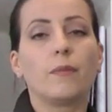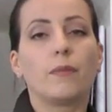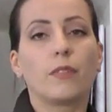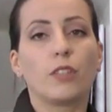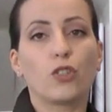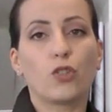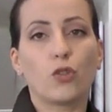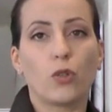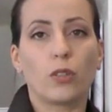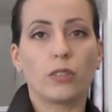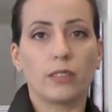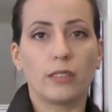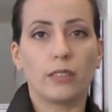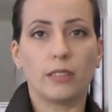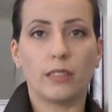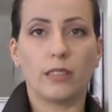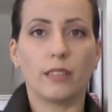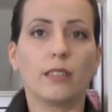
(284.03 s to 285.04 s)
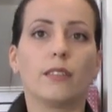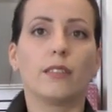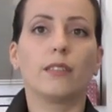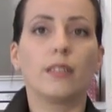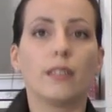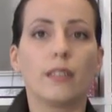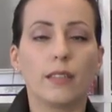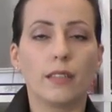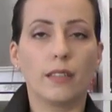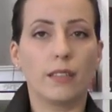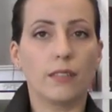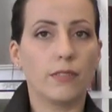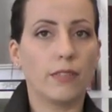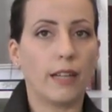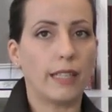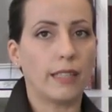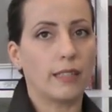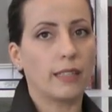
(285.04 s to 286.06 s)
shorten the
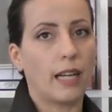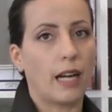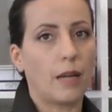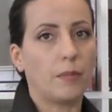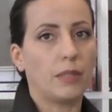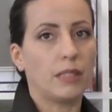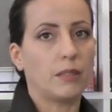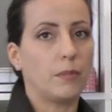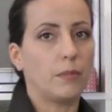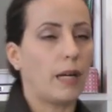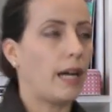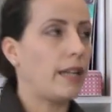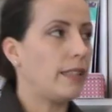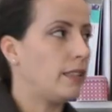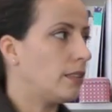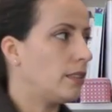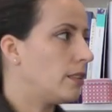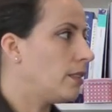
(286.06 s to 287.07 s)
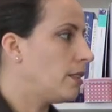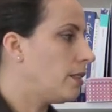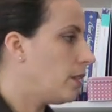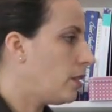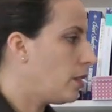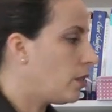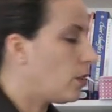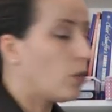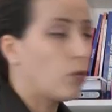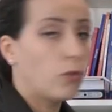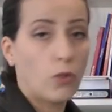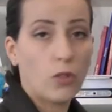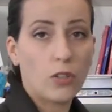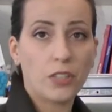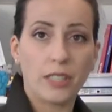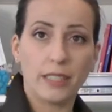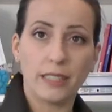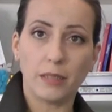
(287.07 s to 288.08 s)
final garment by
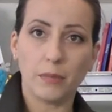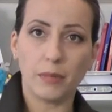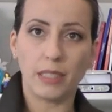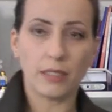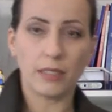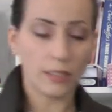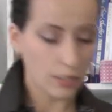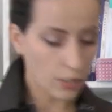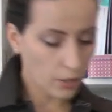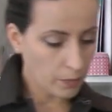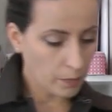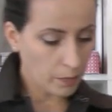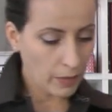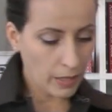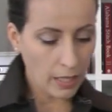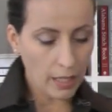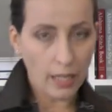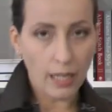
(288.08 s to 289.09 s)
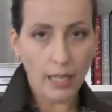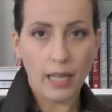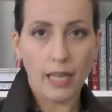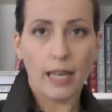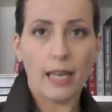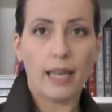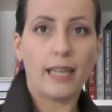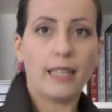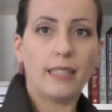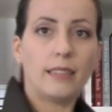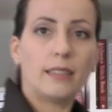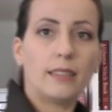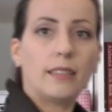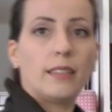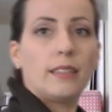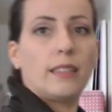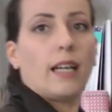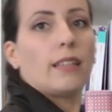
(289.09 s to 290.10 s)
4 centimeters. And
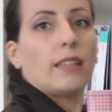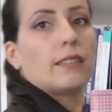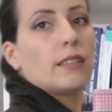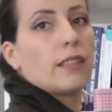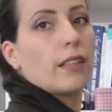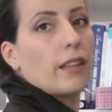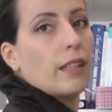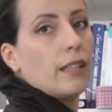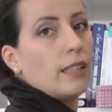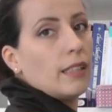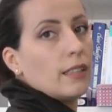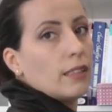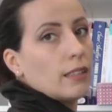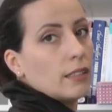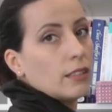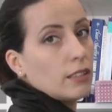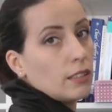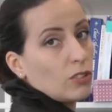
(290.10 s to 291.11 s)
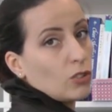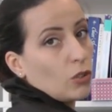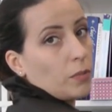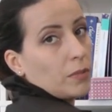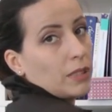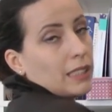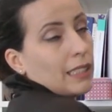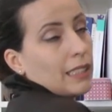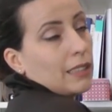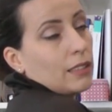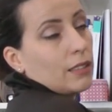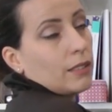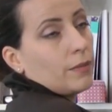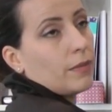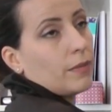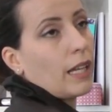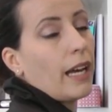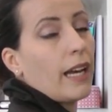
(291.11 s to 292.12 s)
another thing is something that
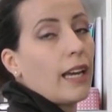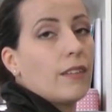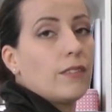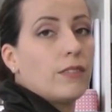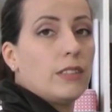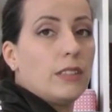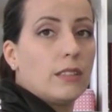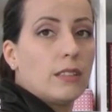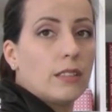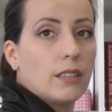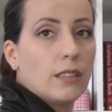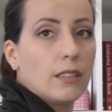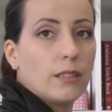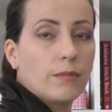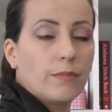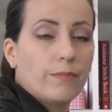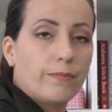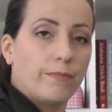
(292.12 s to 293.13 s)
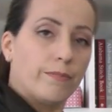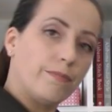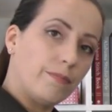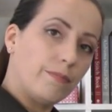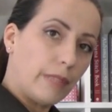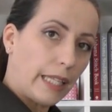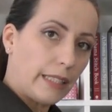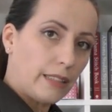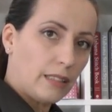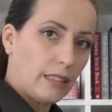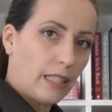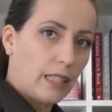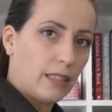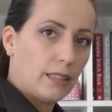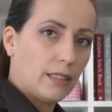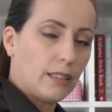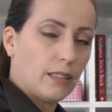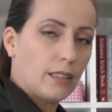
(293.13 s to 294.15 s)
I have in
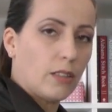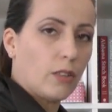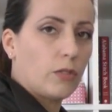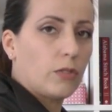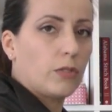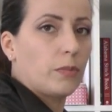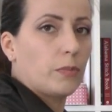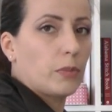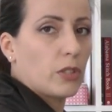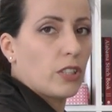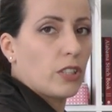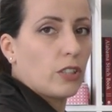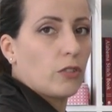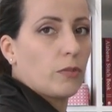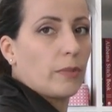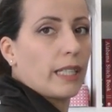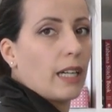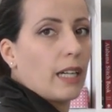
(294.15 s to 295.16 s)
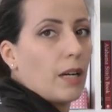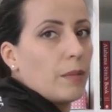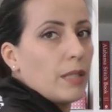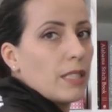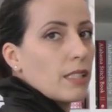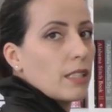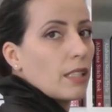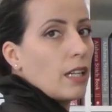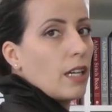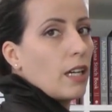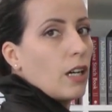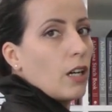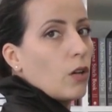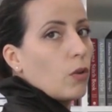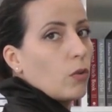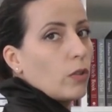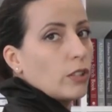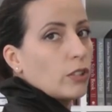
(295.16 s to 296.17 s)
99% of my garments,
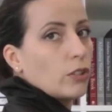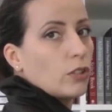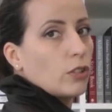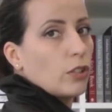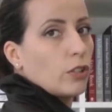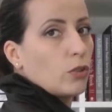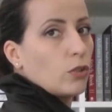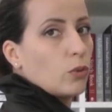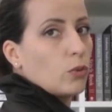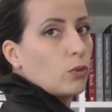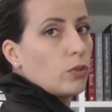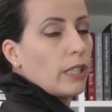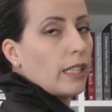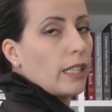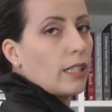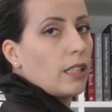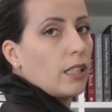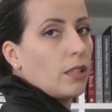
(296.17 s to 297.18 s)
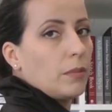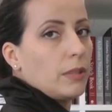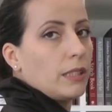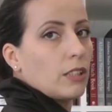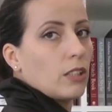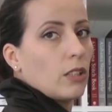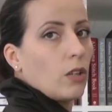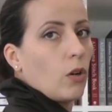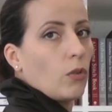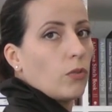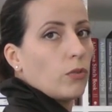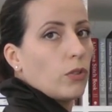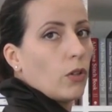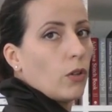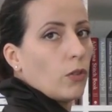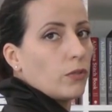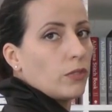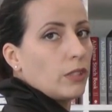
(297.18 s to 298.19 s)
was to take a little bit
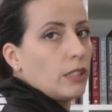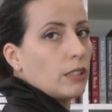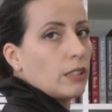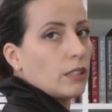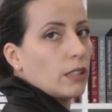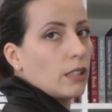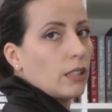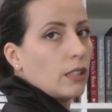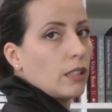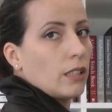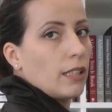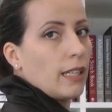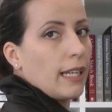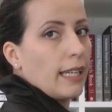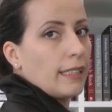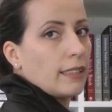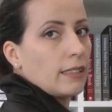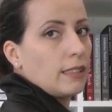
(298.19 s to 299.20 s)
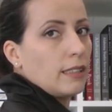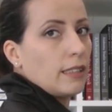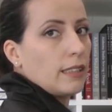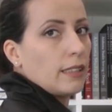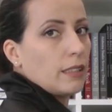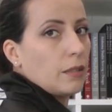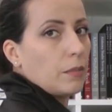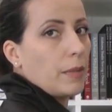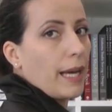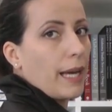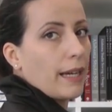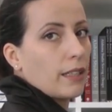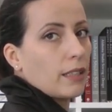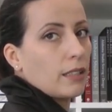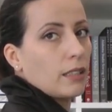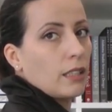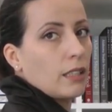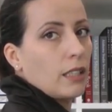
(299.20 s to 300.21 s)
of this length here at the
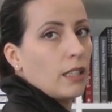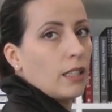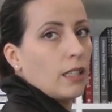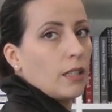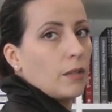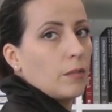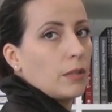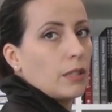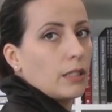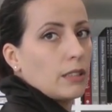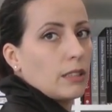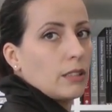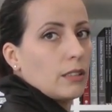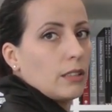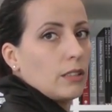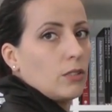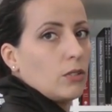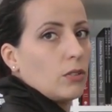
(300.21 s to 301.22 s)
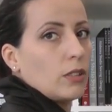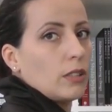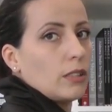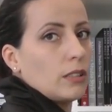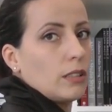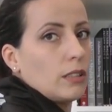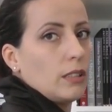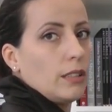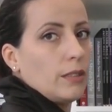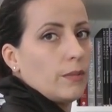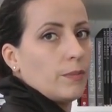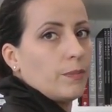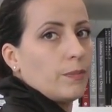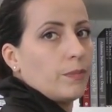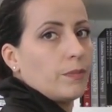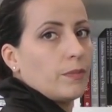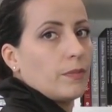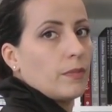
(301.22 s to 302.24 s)
back, because as you can see,
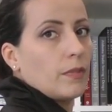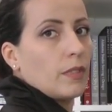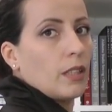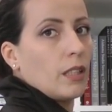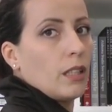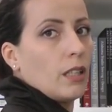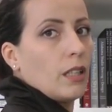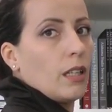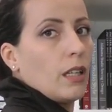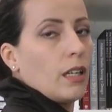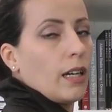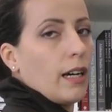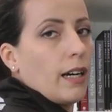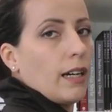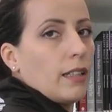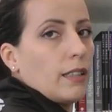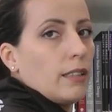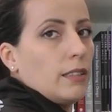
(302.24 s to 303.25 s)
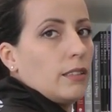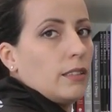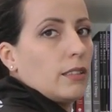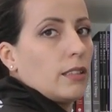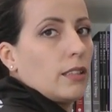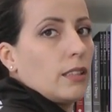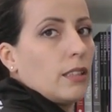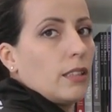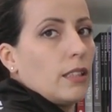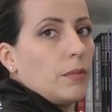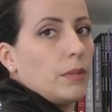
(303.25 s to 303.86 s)
it's a little